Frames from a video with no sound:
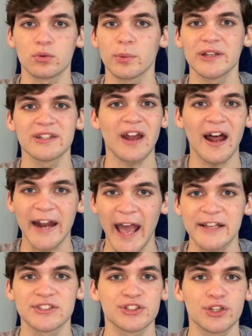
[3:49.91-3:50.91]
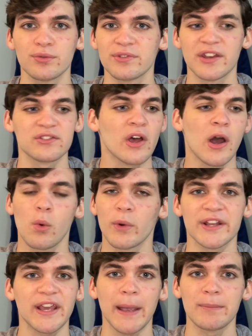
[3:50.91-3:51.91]
we did not execute this when it
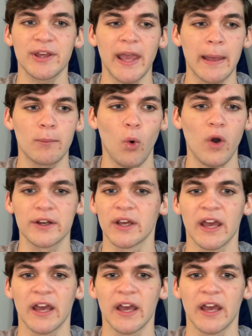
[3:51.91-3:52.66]
came to game one.